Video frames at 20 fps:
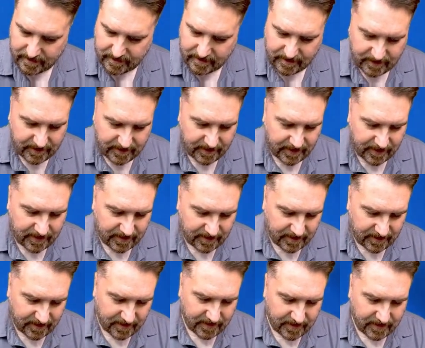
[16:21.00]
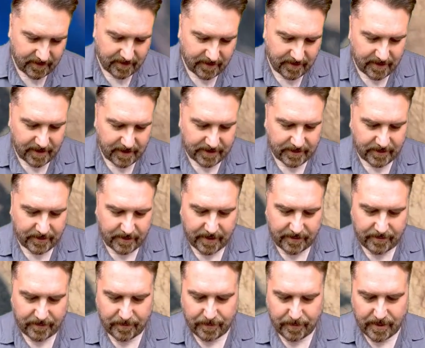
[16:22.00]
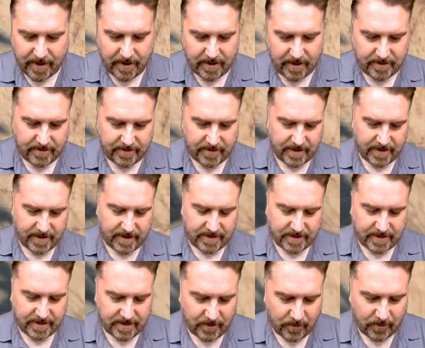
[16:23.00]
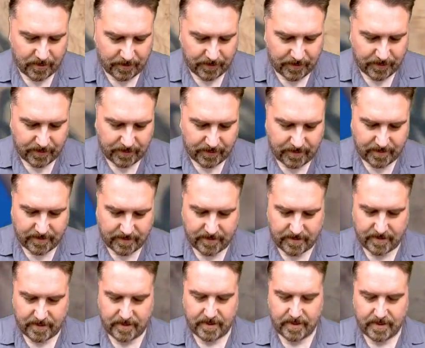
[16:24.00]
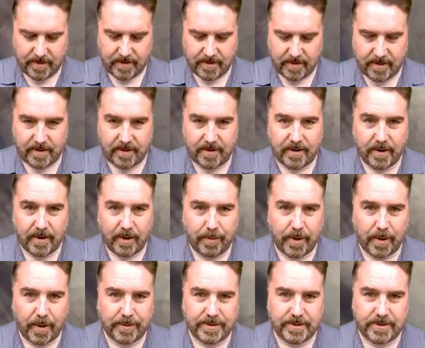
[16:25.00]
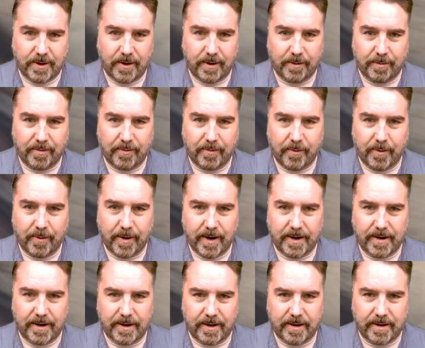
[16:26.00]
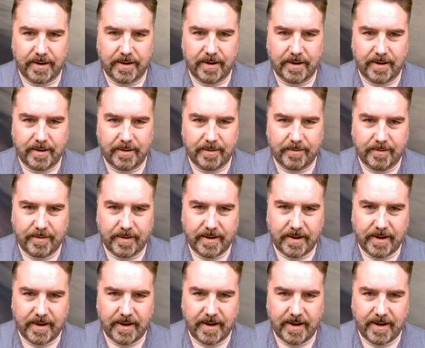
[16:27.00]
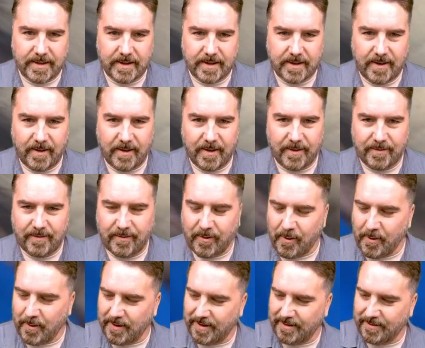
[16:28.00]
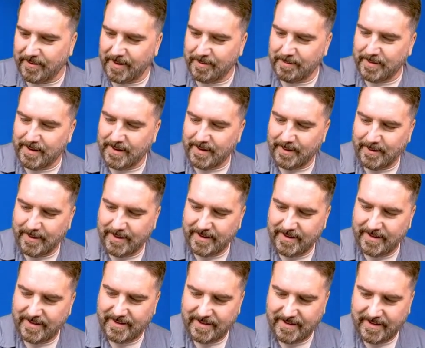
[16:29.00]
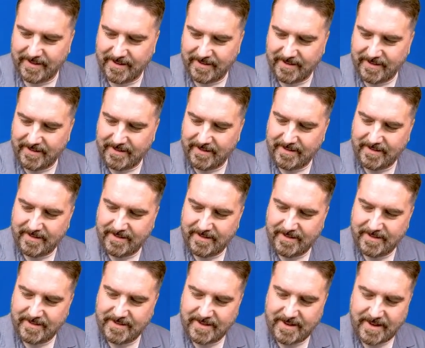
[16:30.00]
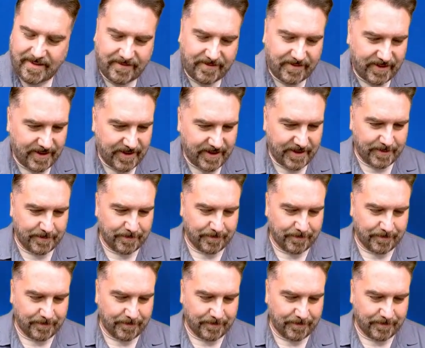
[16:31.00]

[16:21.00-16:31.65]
Look at that. Got the Craven Brown, and then I got the normal. Y'all probably saw it before I did. Yeah, I got the card for it right below it. Isn't that funny?